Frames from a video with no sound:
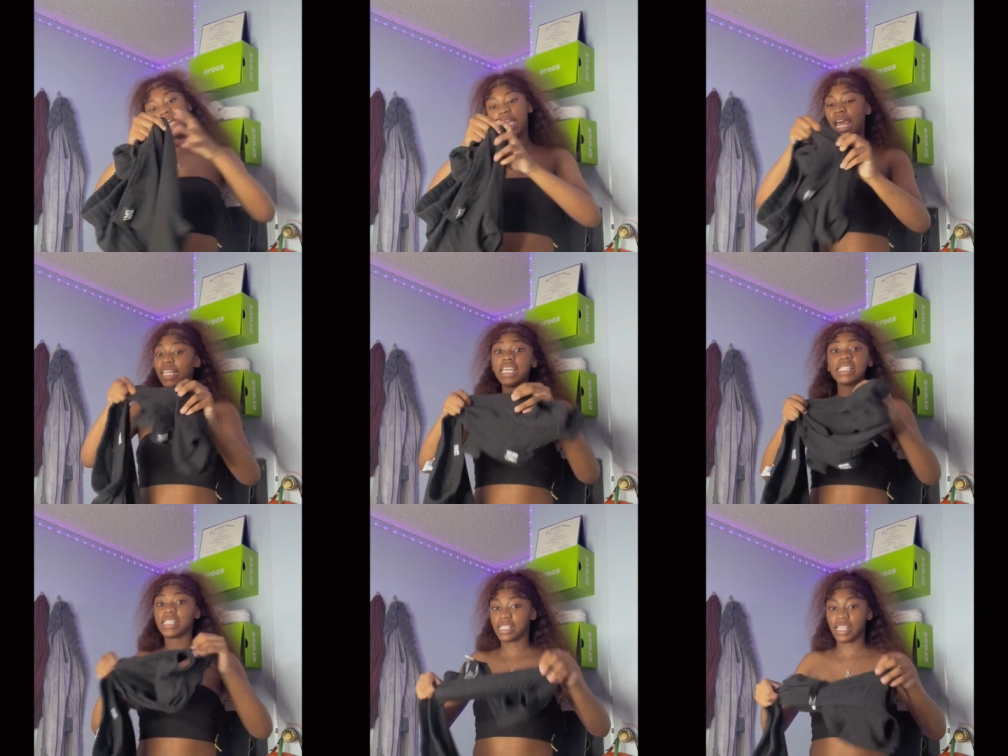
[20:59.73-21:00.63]
now this
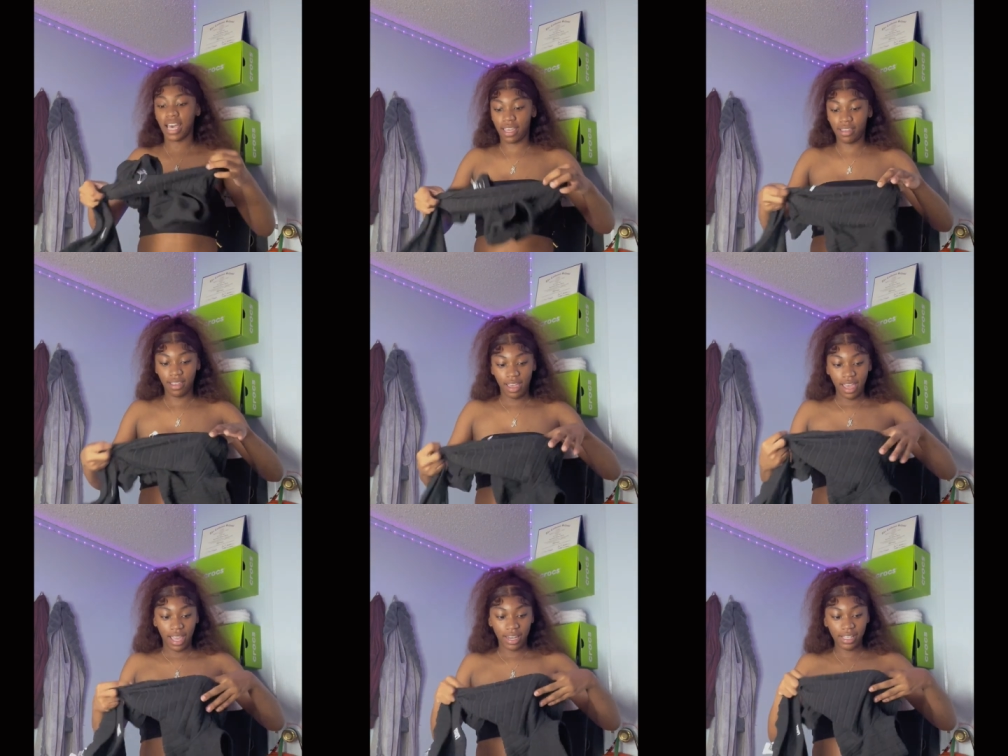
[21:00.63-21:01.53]
is tight
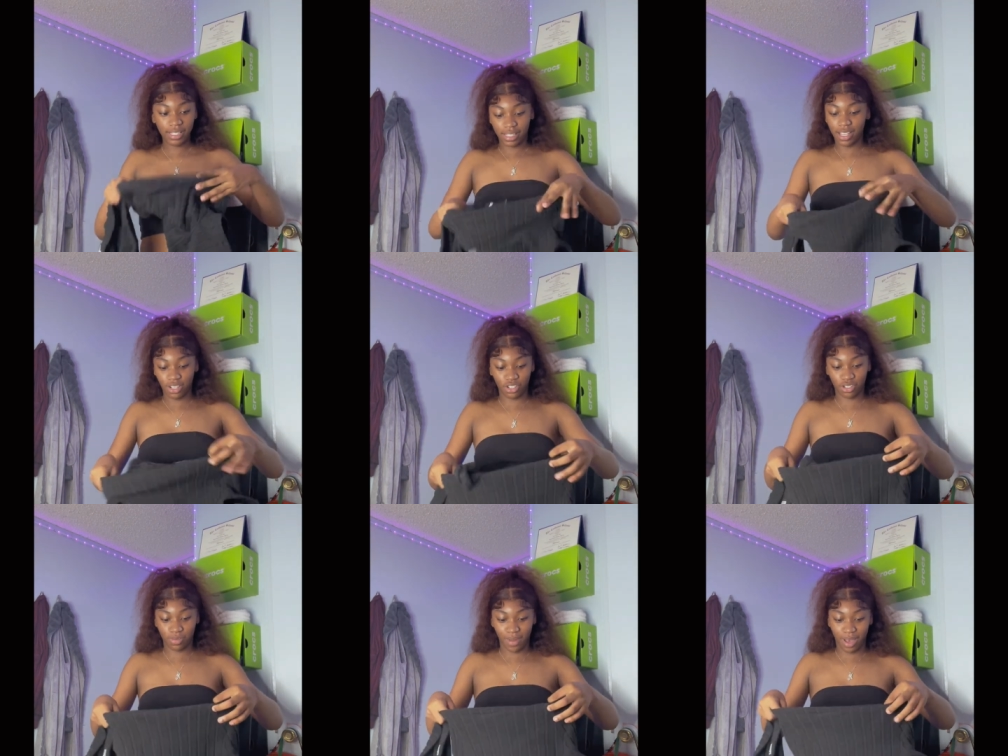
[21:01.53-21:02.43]
this is extra
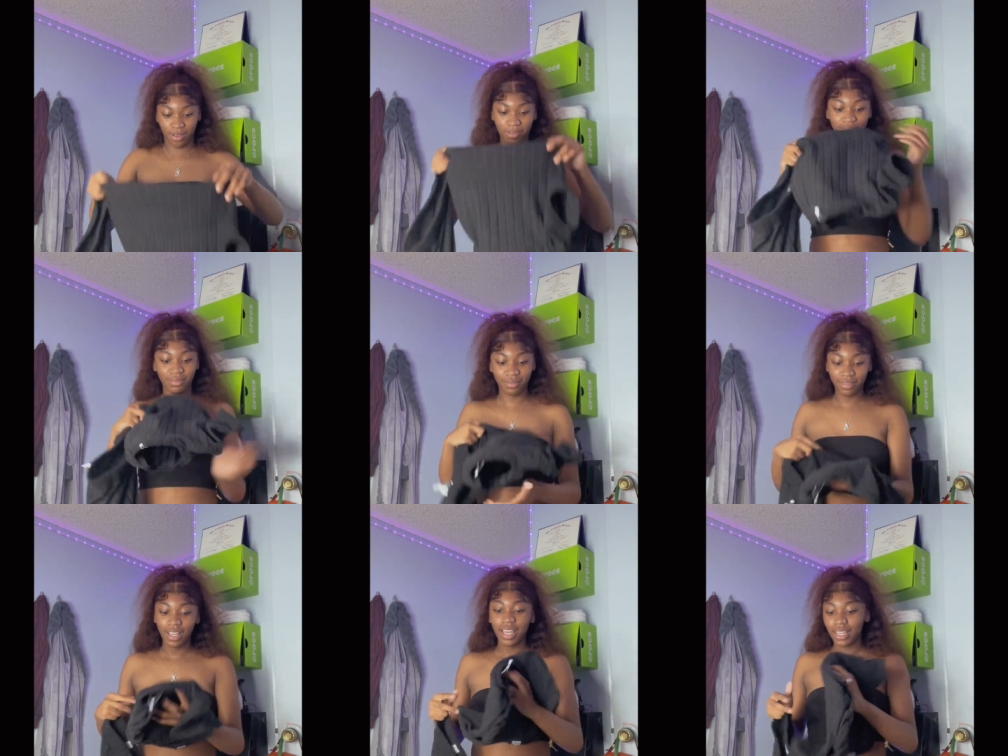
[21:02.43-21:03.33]
small
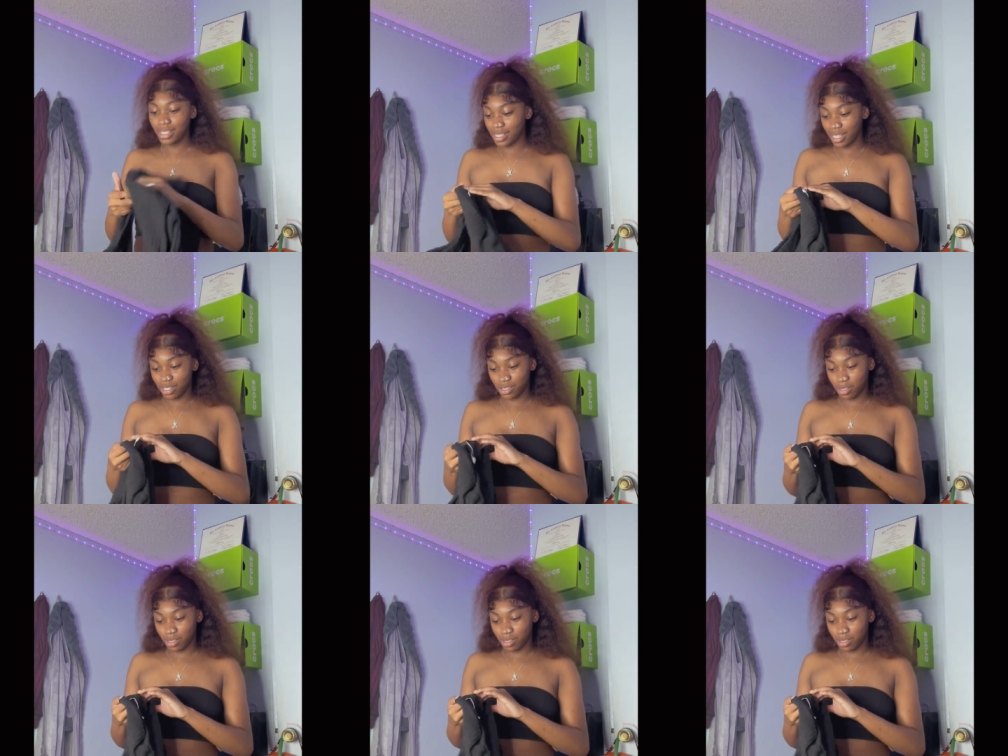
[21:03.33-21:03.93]
this is an extra